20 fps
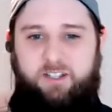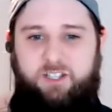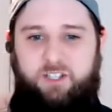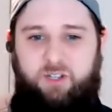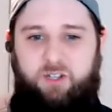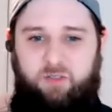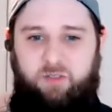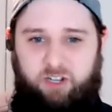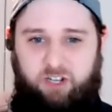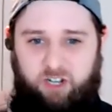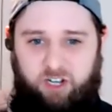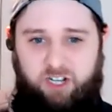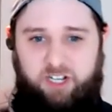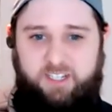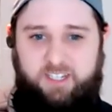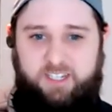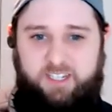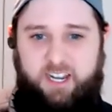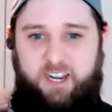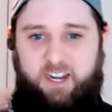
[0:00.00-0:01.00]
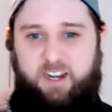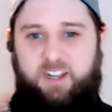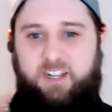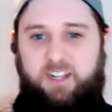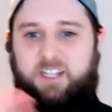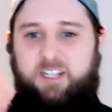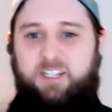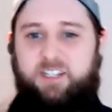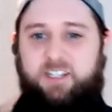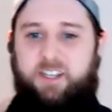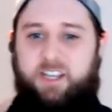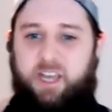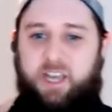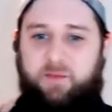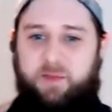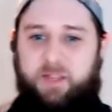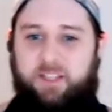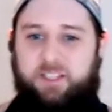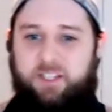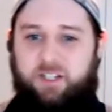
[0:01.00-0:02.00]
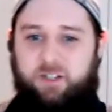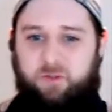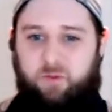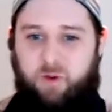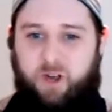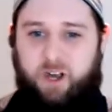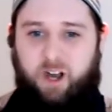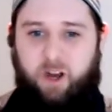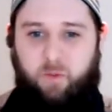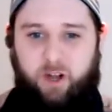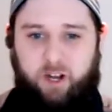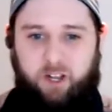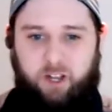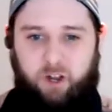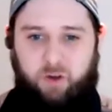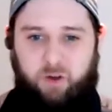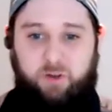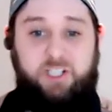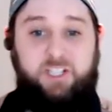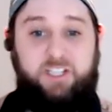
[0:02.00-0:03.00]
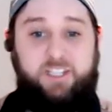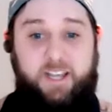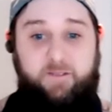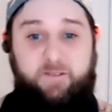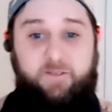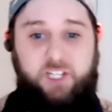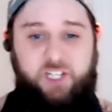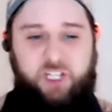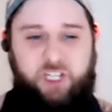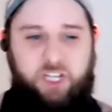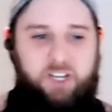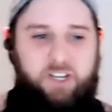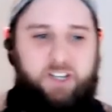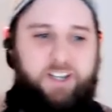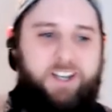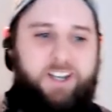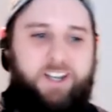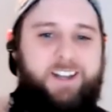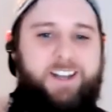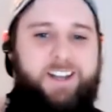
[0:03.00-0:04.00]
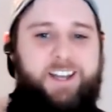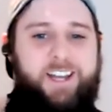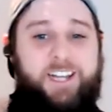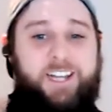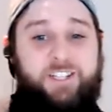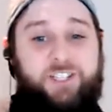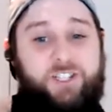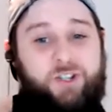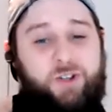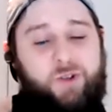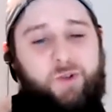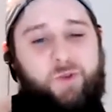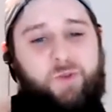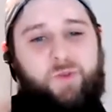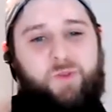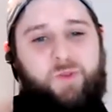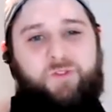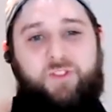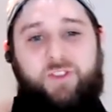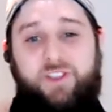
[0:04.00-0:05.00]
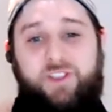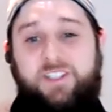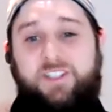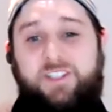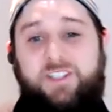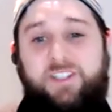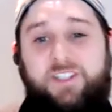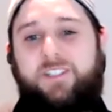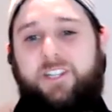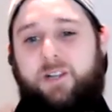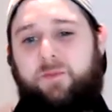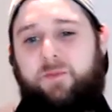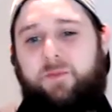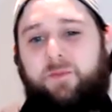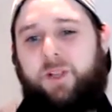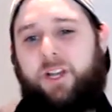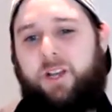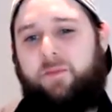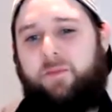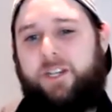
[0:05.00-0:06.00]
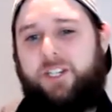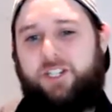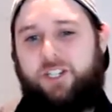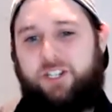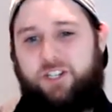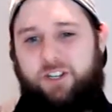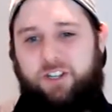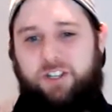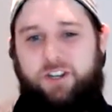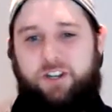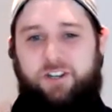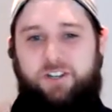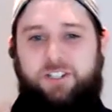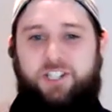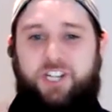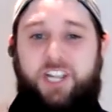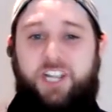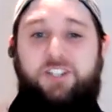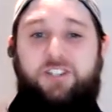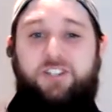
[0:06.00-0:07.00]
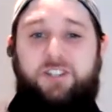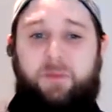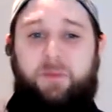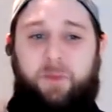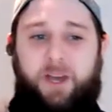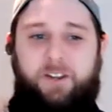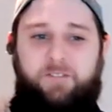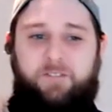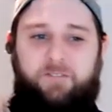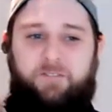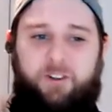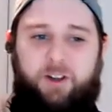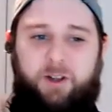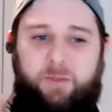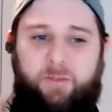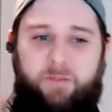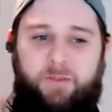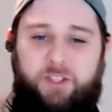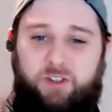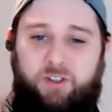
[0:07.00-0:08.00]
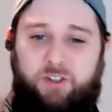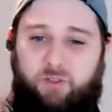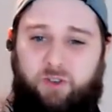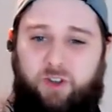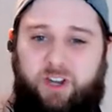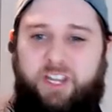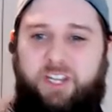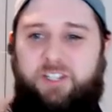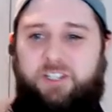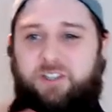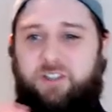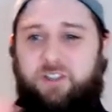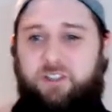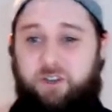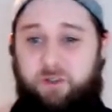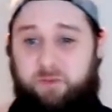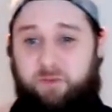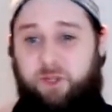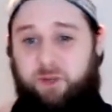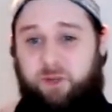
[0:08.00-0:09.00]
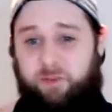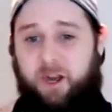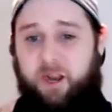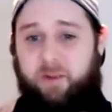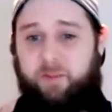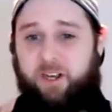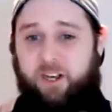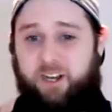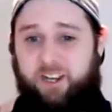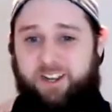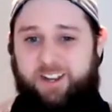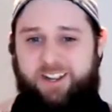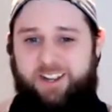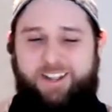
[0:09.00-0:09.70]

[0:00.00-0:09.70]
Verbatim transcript: to the current state to get me into where I want to go, which is that vision. And so for this example, I mentioned earlier, changing the button from the green to the new blue primary.